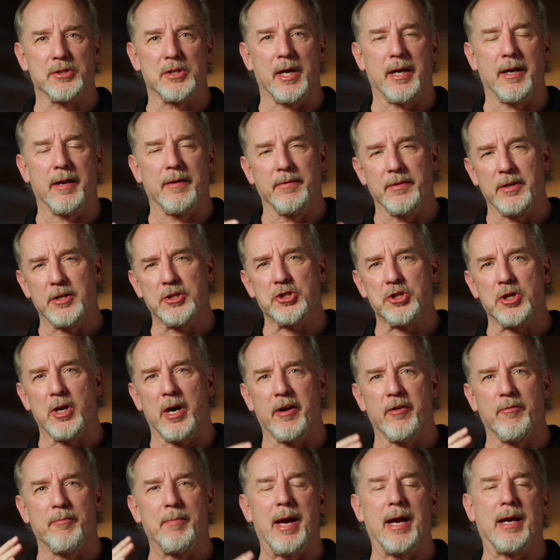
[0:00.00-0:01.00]
And in this
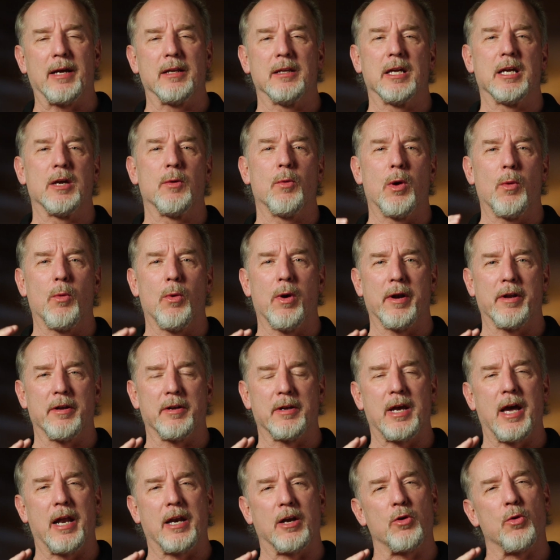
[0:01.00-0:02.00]
shot of Magalie, we wanted
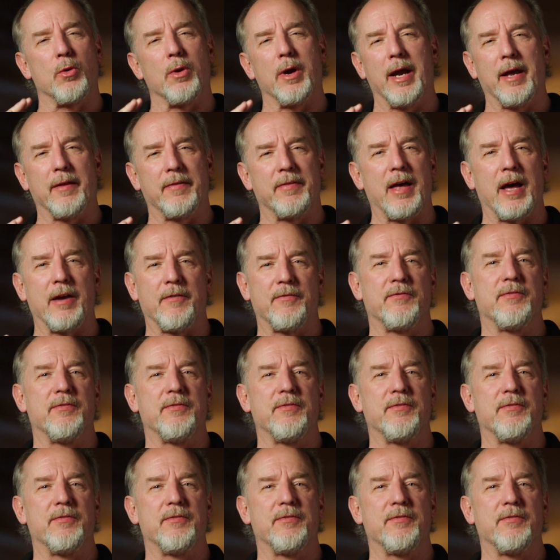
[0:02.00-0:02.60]
to kind of create that